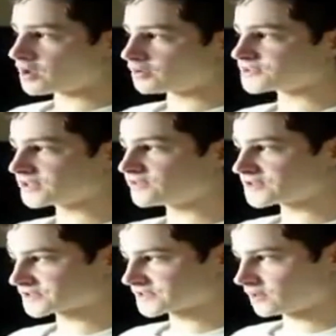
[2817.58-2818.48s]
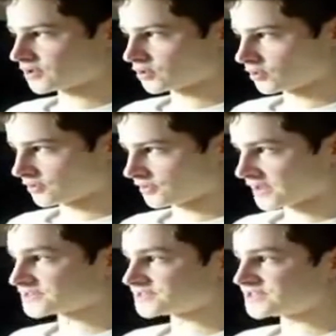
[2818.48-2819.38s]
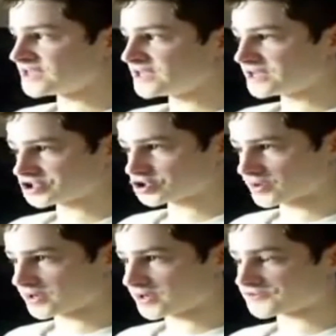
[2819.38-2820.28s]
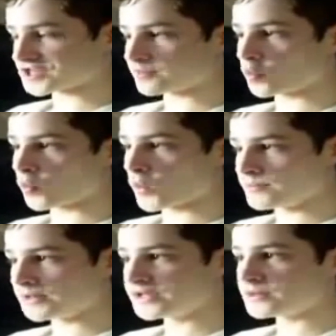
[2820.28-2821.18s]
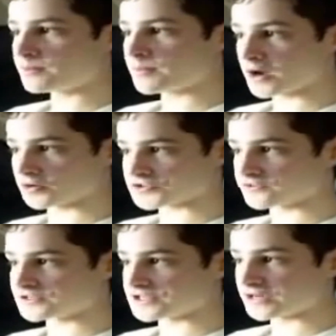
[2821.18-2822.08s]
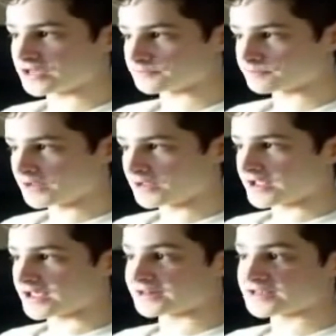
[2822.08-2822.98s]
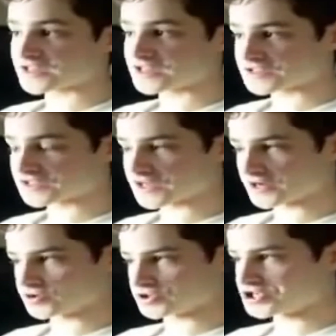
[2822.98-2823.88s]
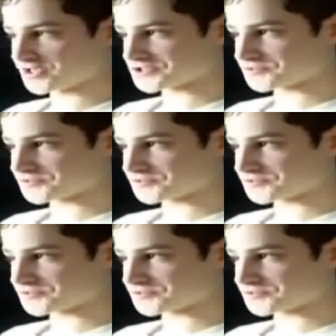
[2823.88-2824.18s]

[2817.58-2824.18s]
The smallest living cell on Earth has a DNA string of some 1 million pairs of DNA, and it has 600